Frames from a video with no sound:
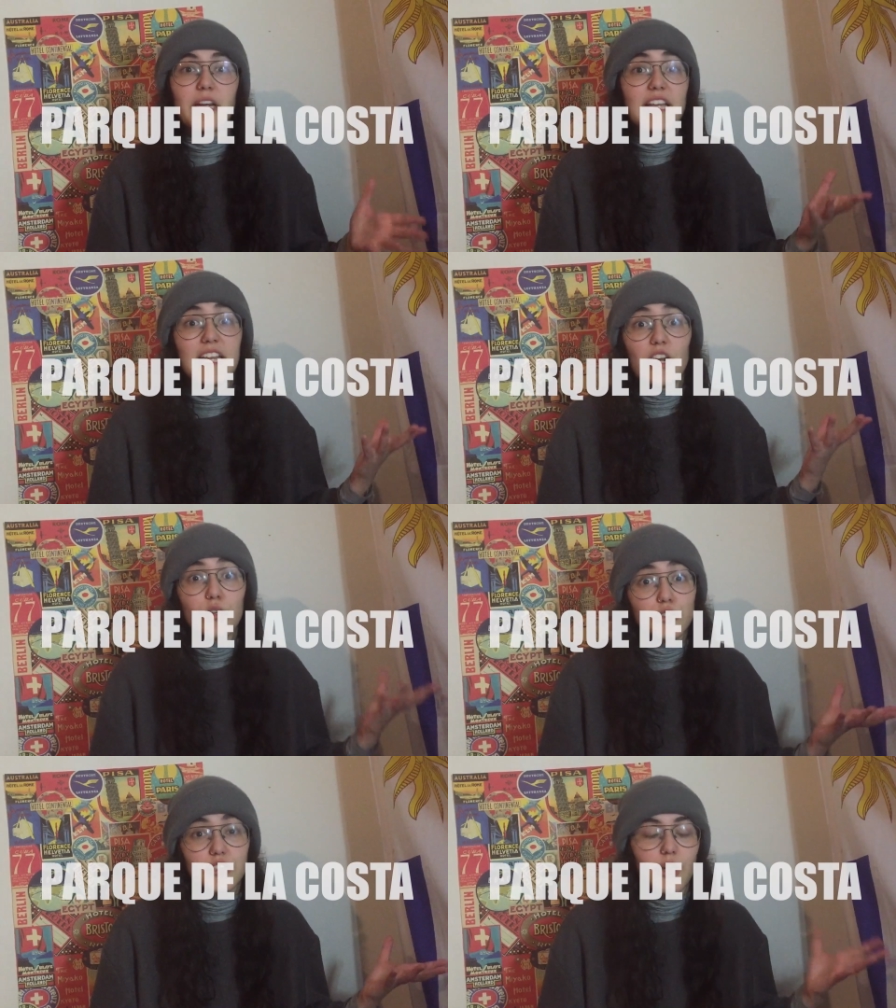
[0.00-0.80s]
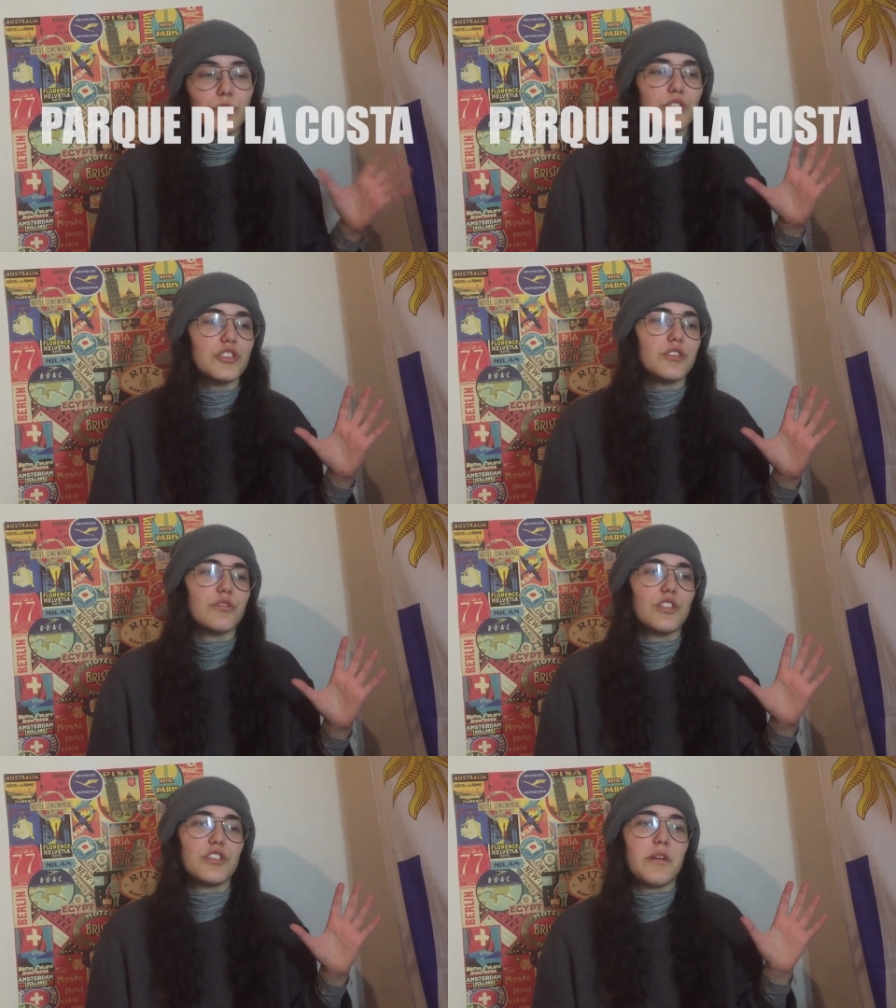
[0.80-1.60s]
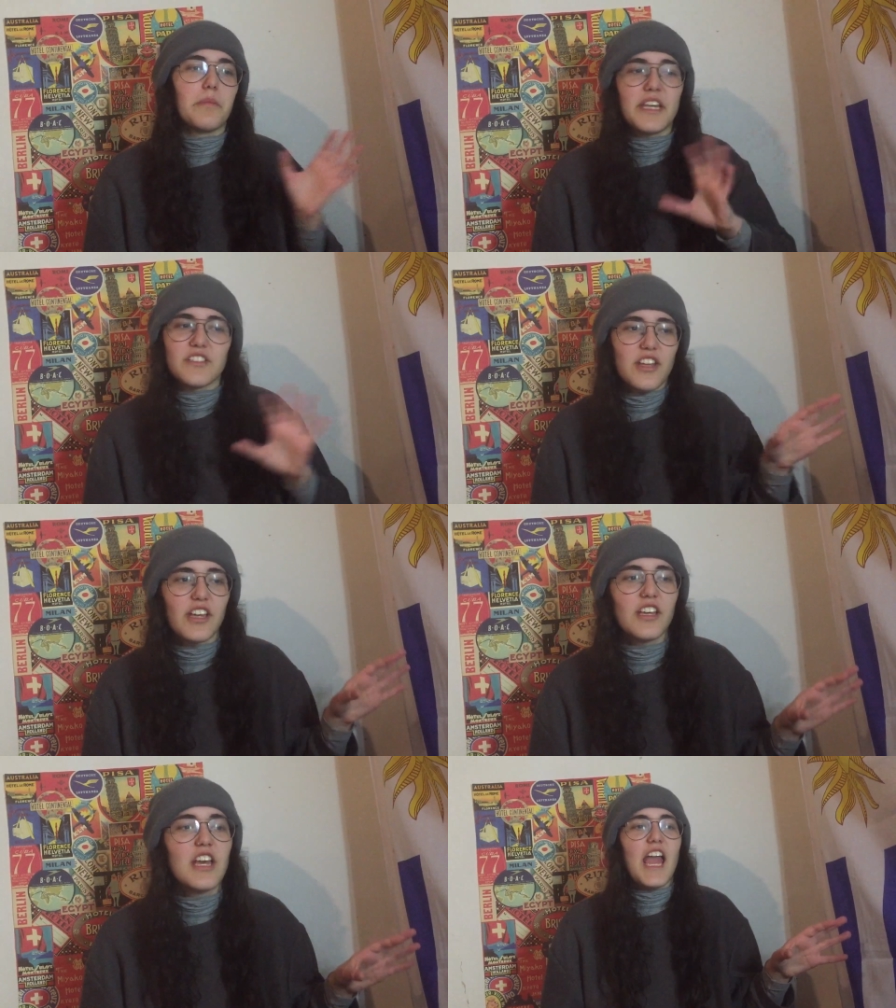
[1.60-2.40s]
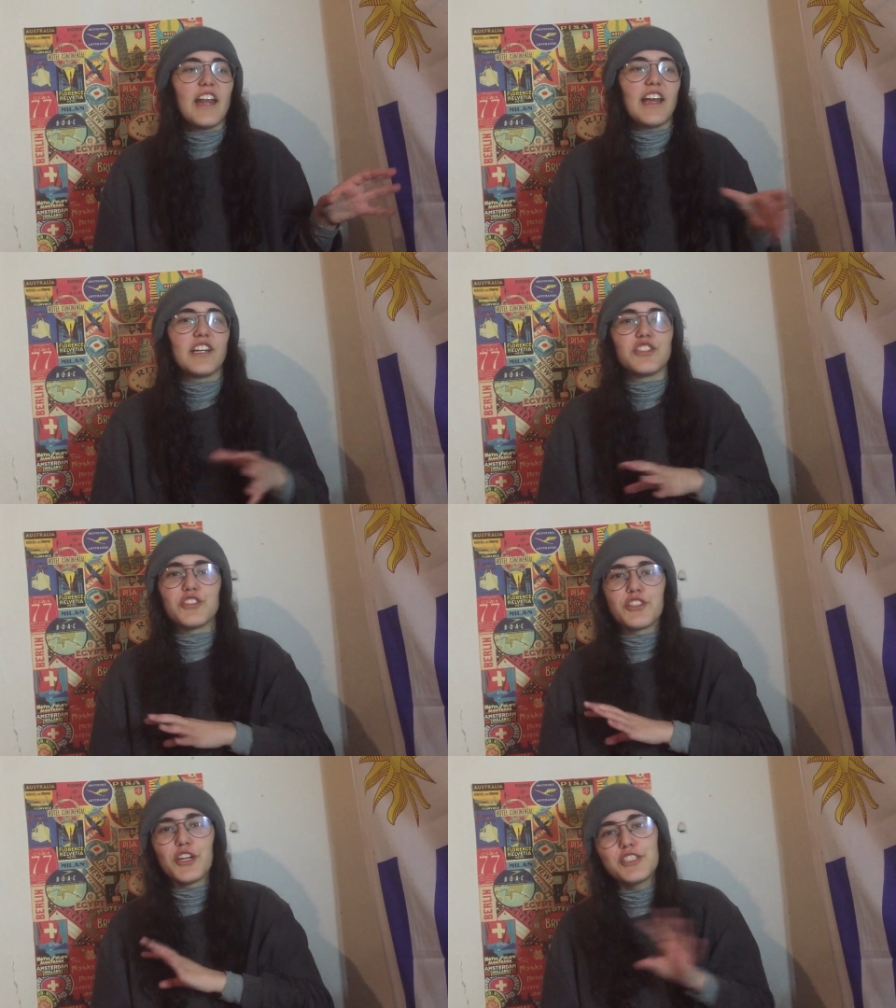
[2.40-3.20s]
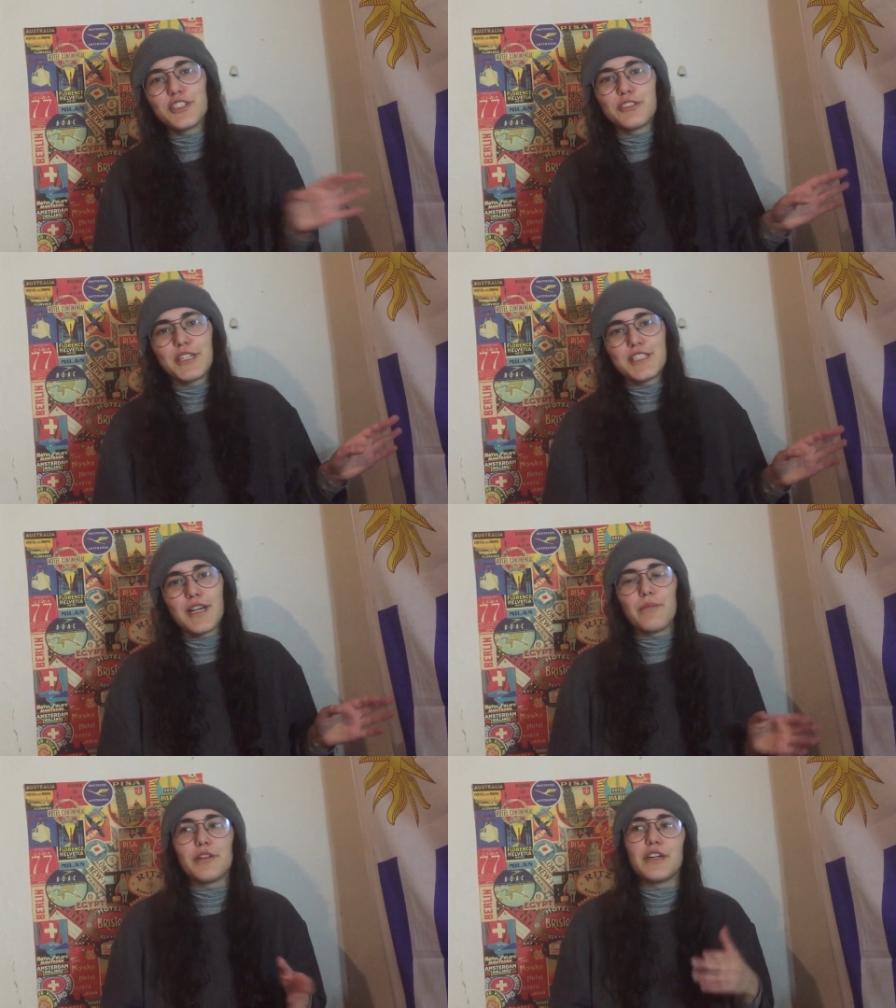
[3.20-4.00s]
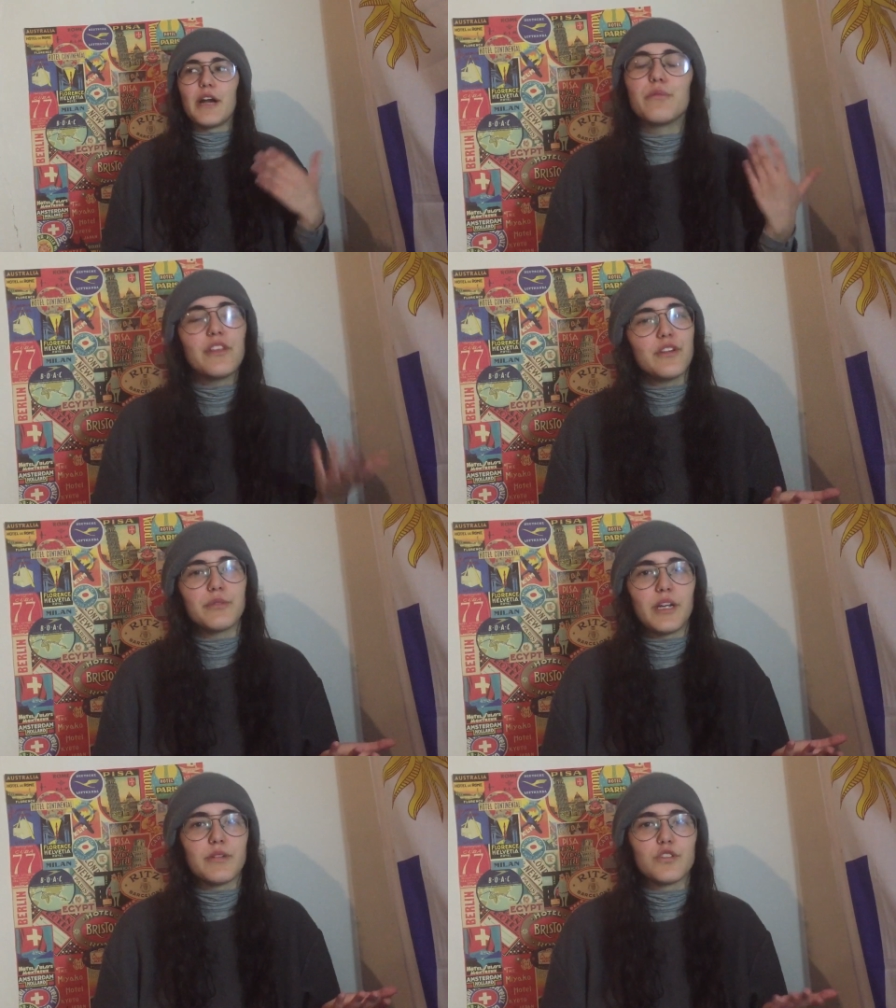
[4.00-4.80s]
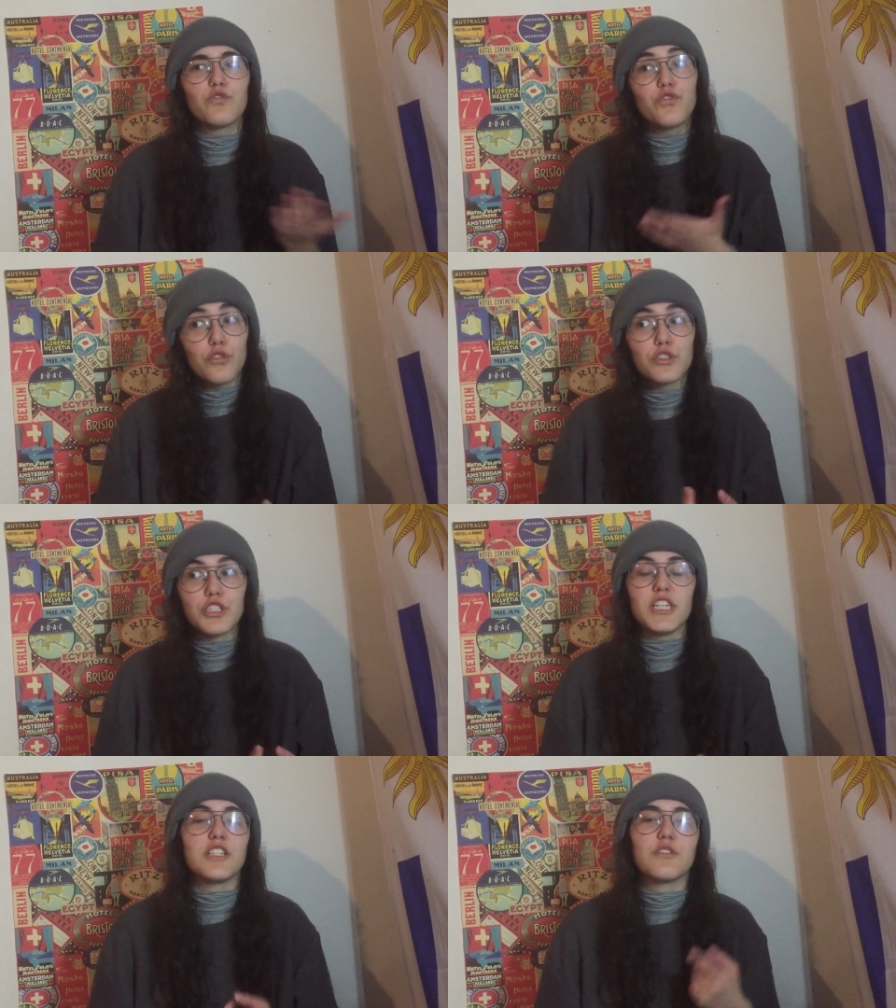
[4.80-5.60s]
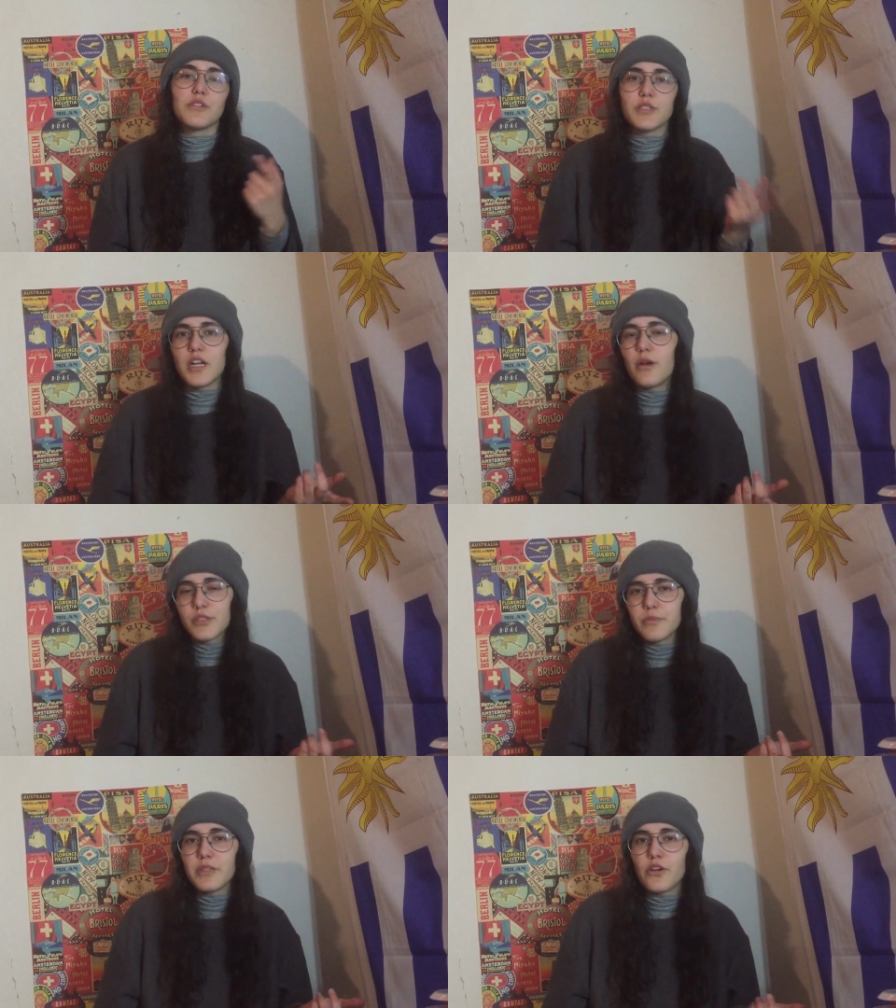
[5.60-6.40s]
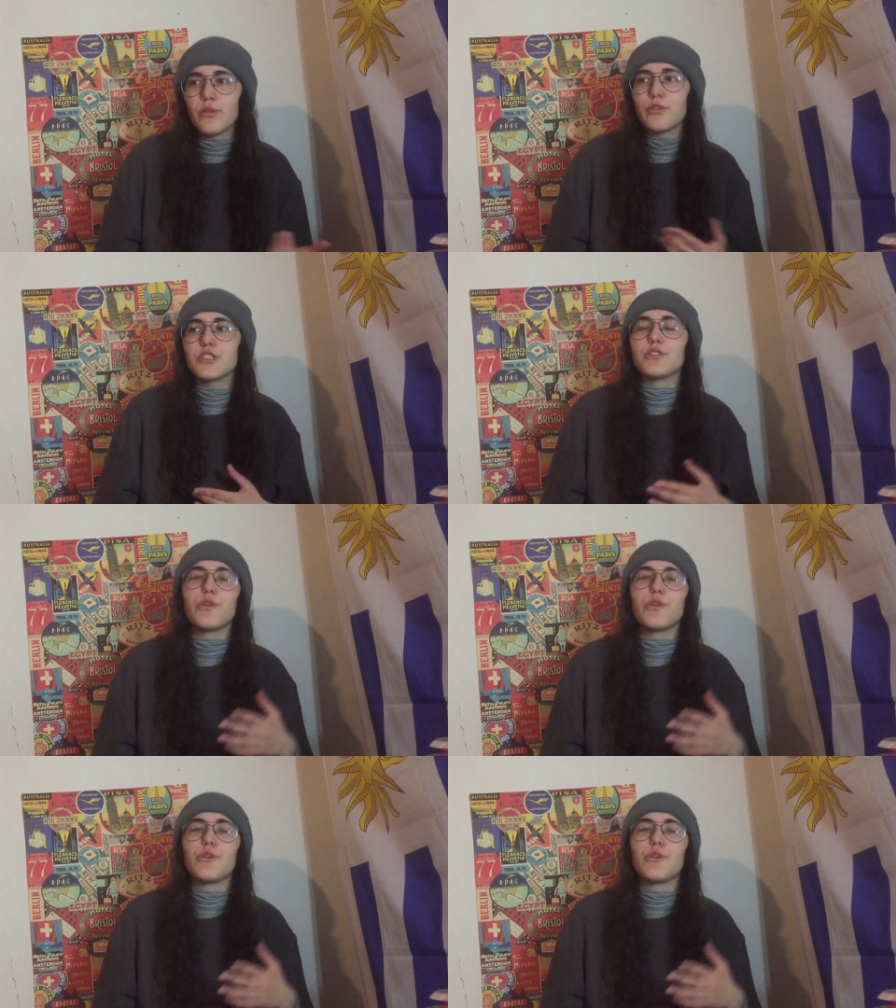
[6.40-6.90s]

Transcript: Parque de la Costa, which is amazing. And I had such a great time there. I went there when I was 14, so I was a bit older,